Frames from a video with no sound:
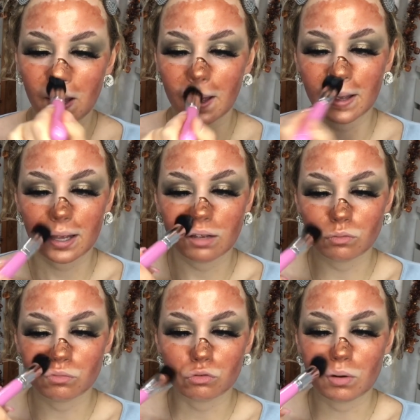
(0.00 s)
even
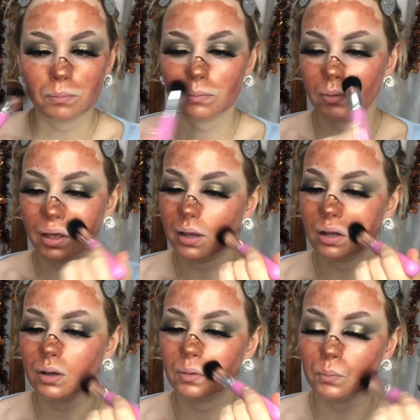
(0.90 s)
from
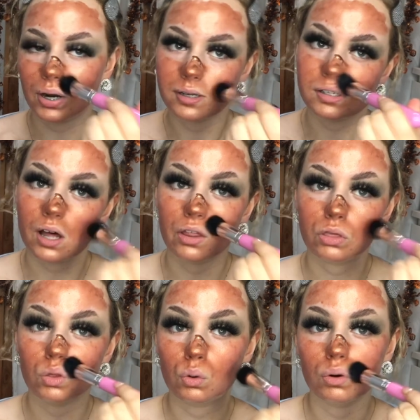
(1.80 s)
like brands that I
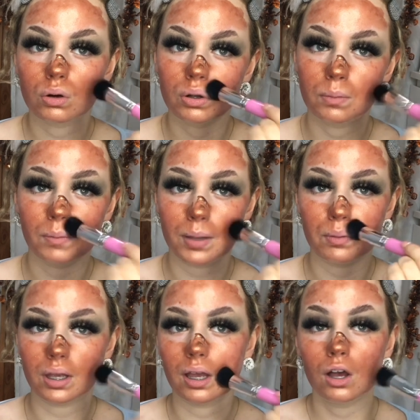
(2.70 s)
thought maybe